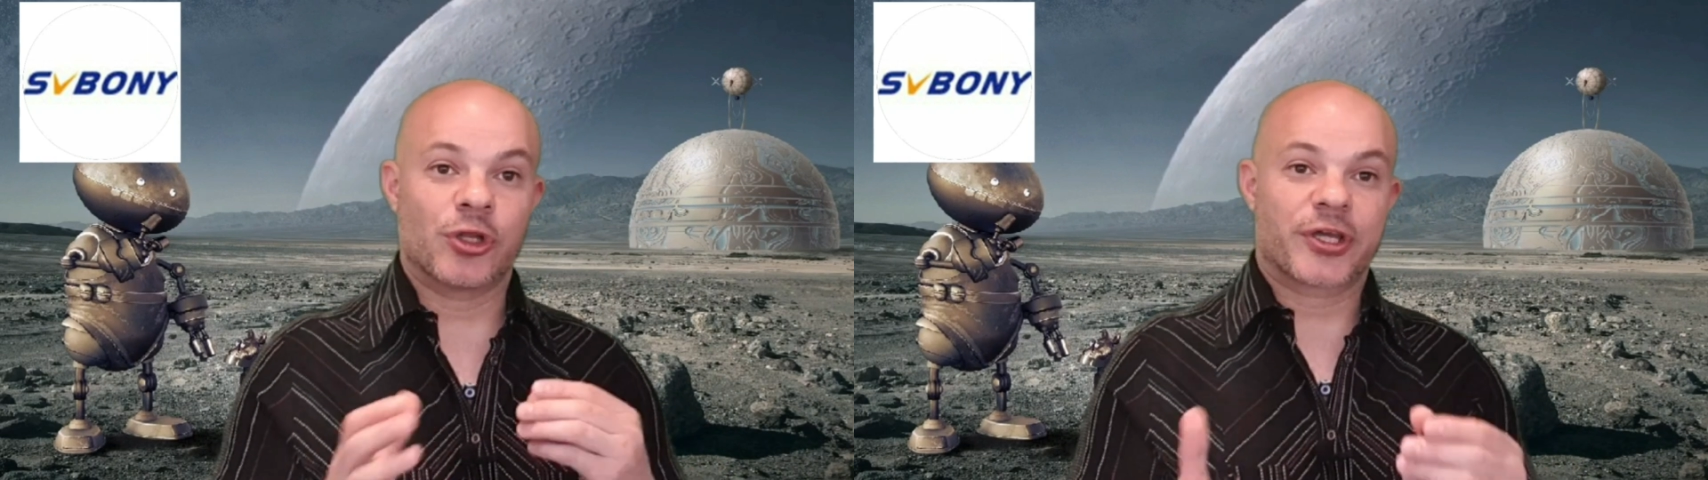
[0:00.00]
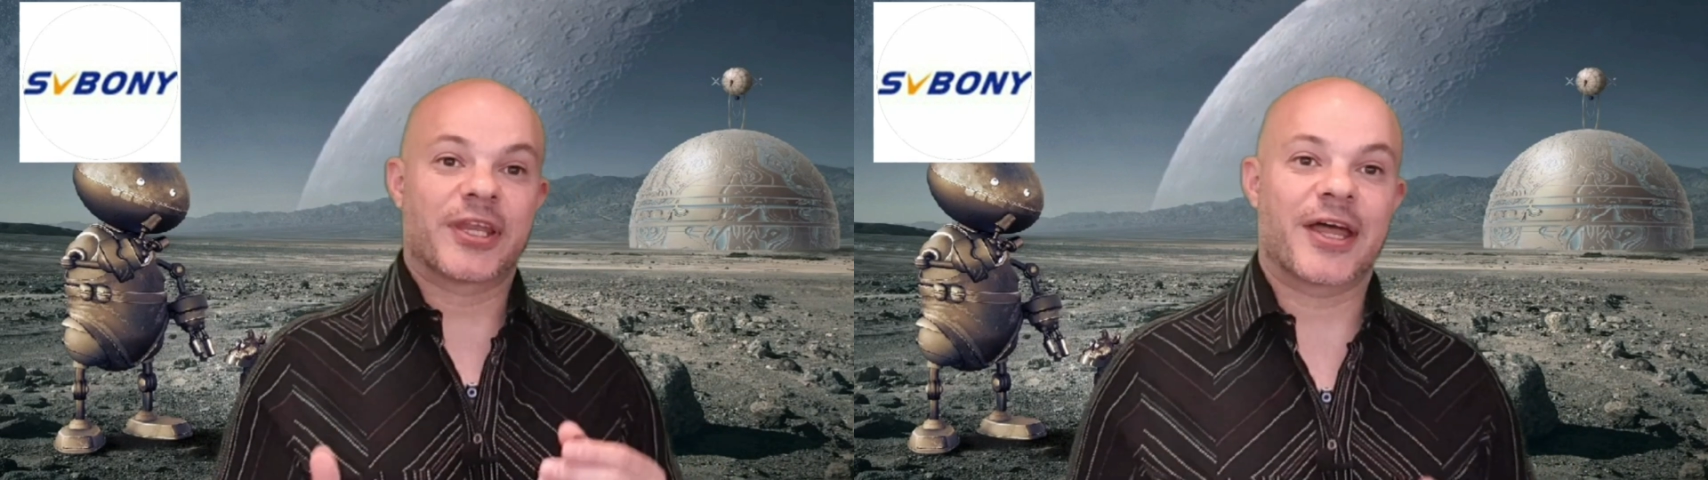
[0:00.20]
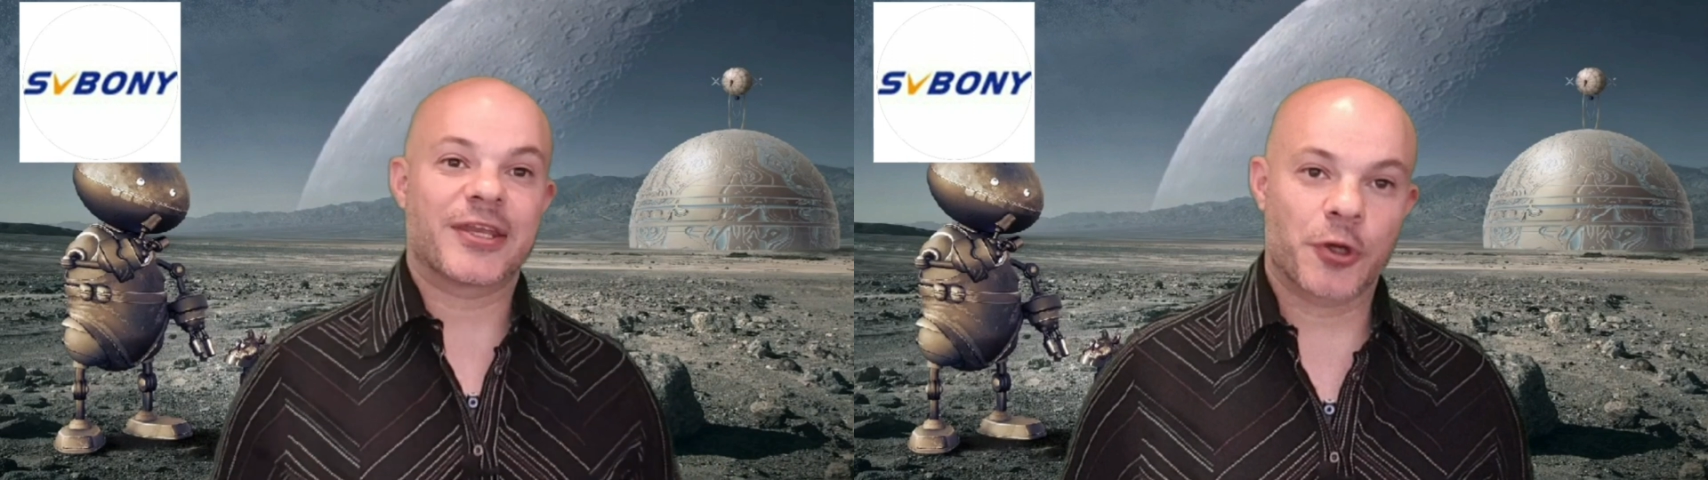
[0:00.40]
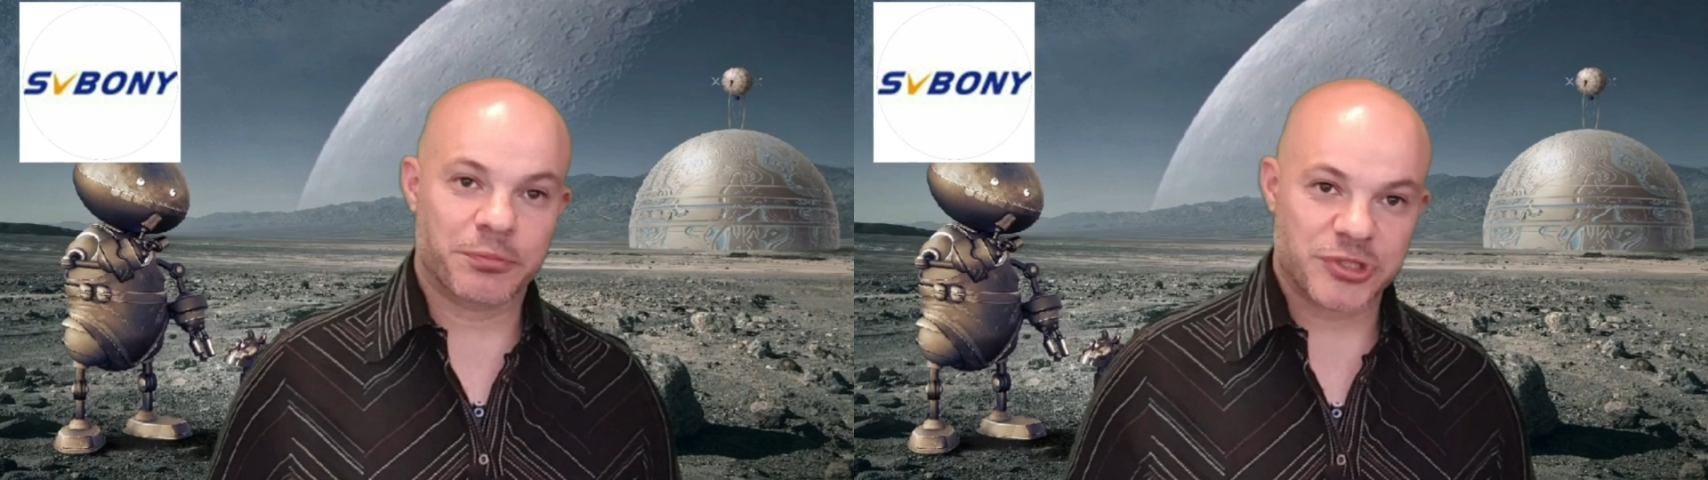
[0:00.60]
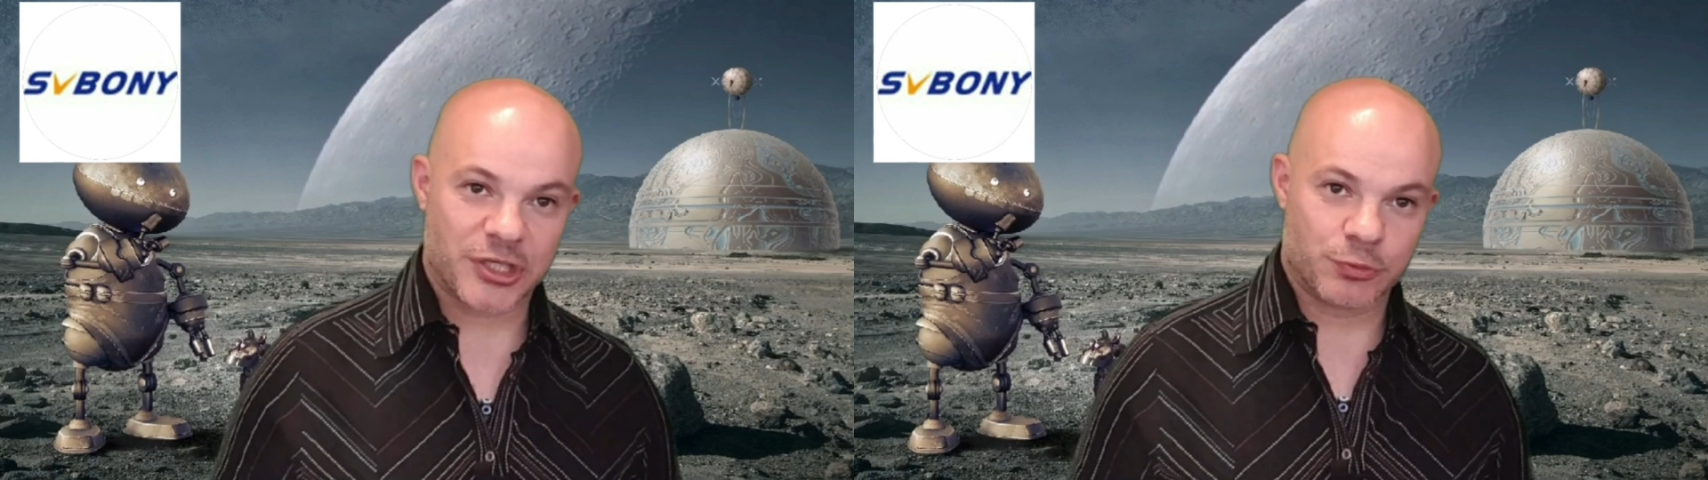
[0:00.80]
when you're looking
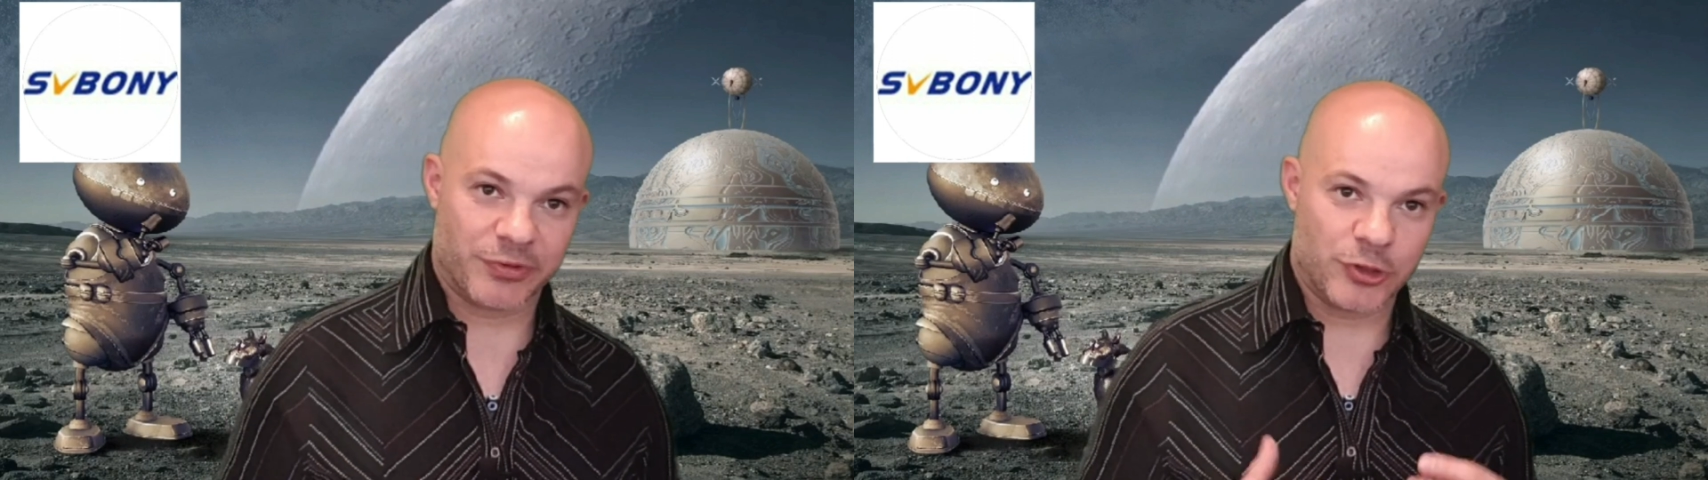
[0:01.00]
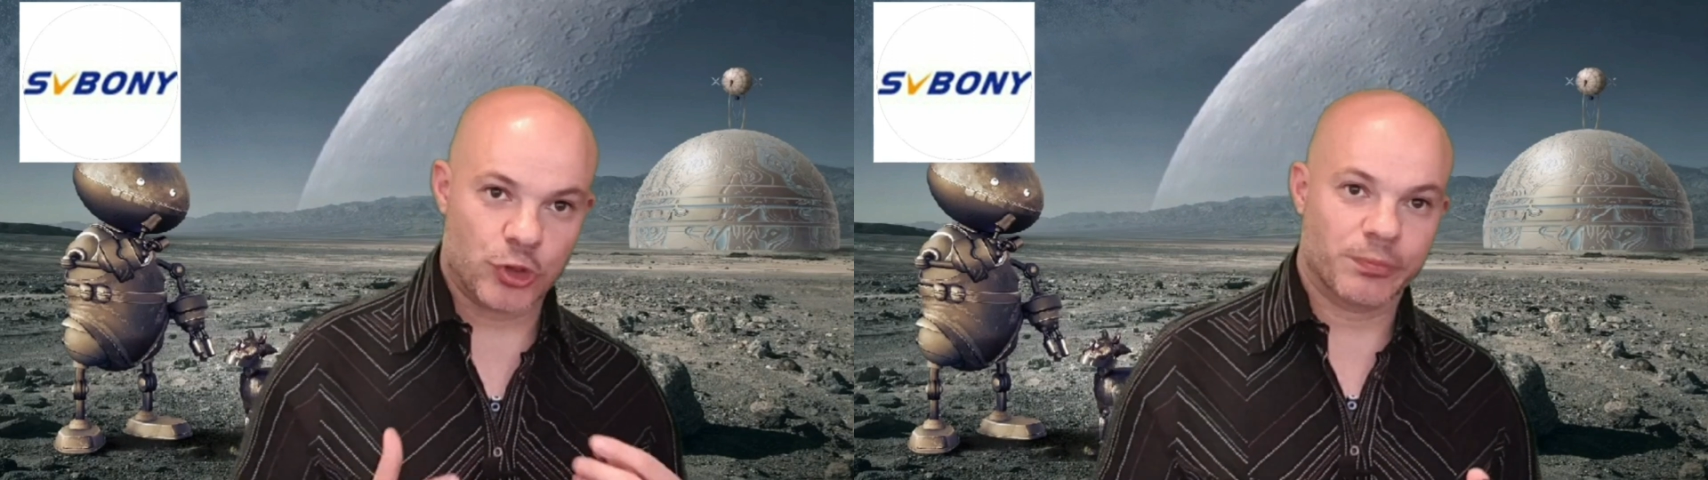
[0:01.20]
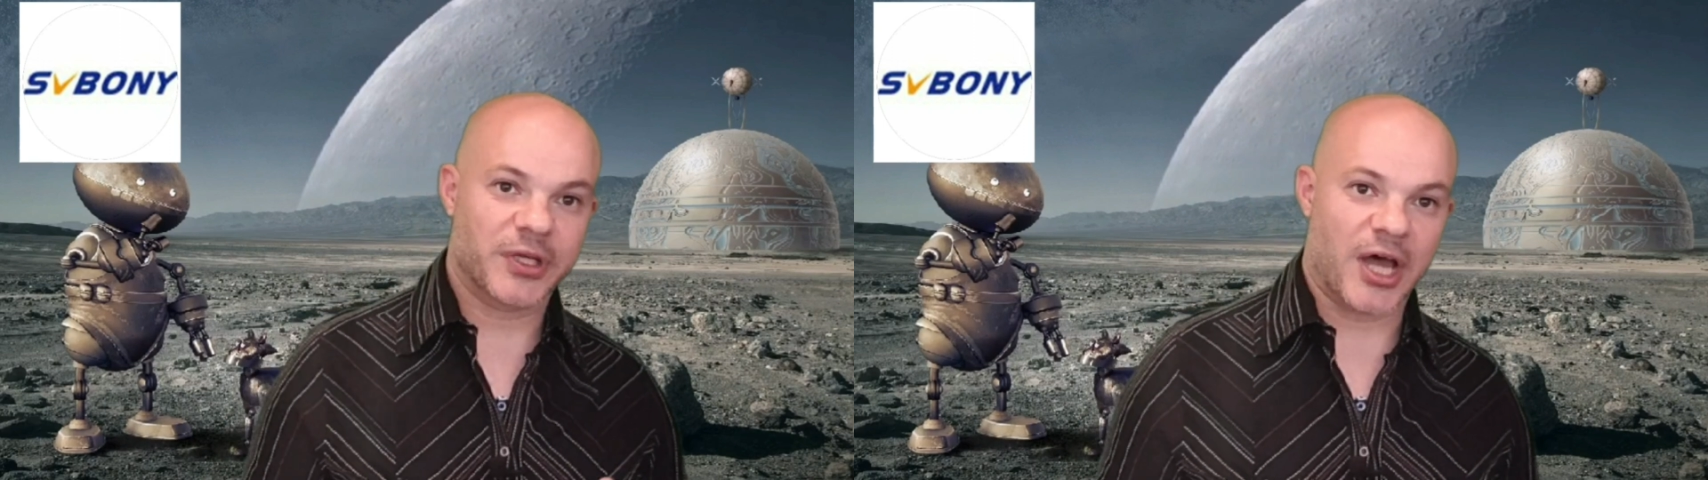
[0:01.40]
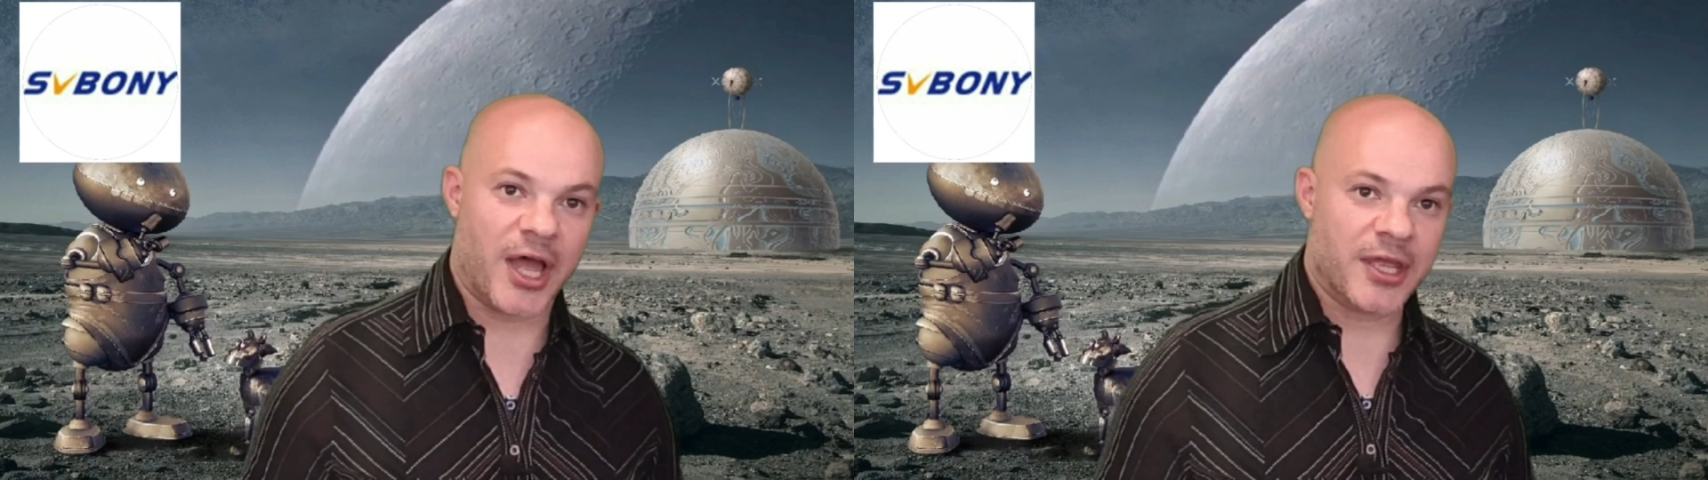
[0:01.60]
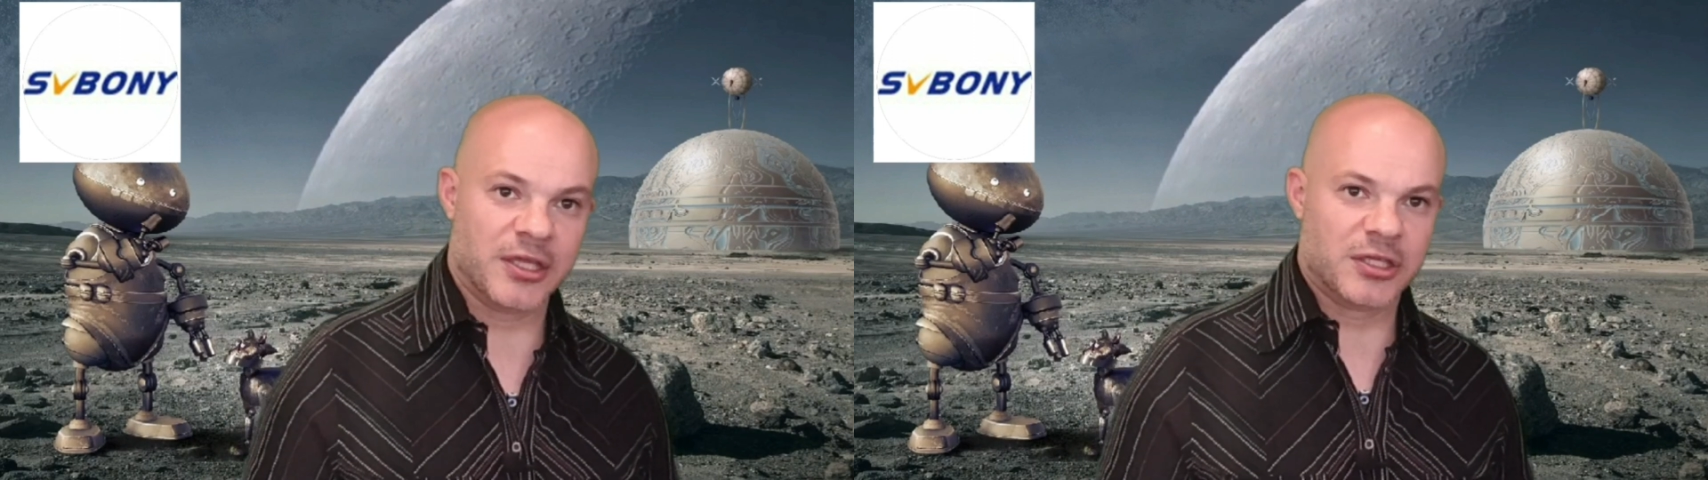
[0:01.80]
at the object with the
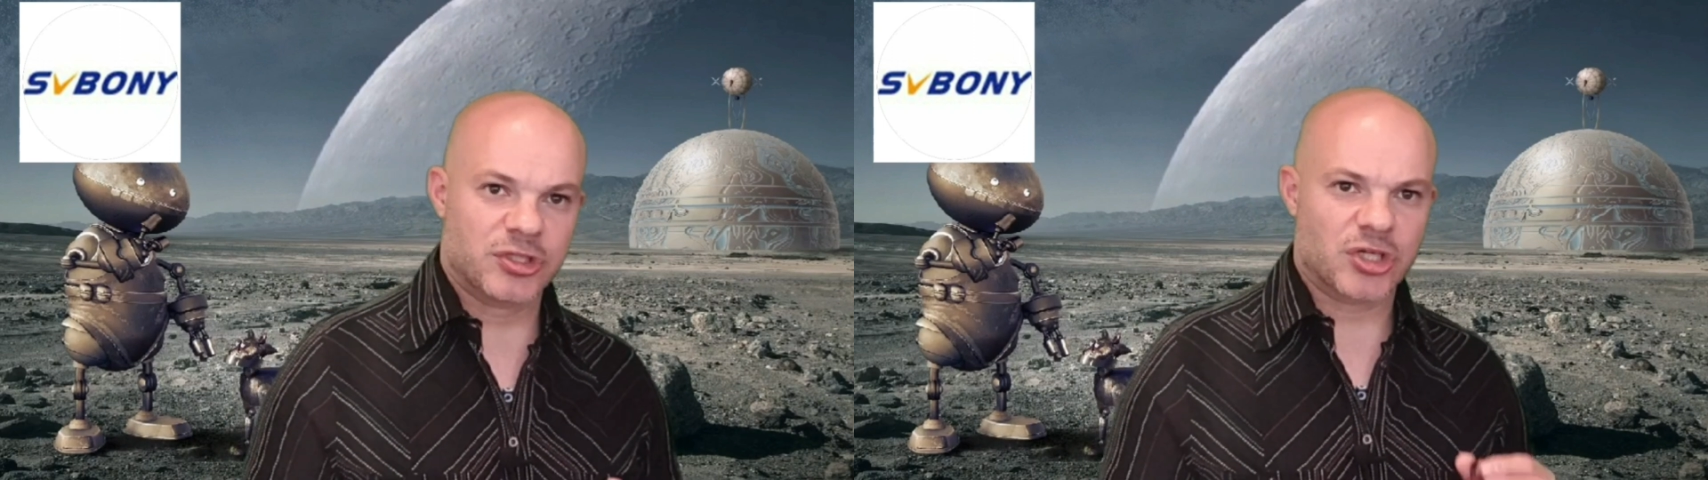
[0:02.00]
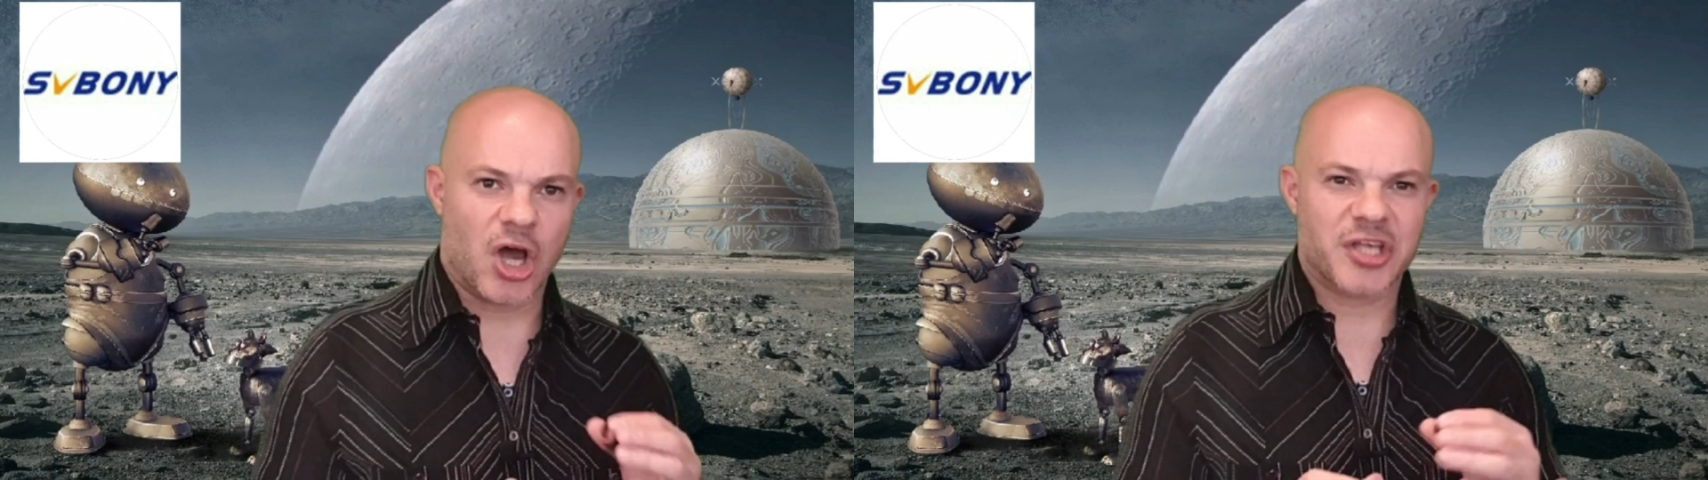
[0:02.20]
human eye,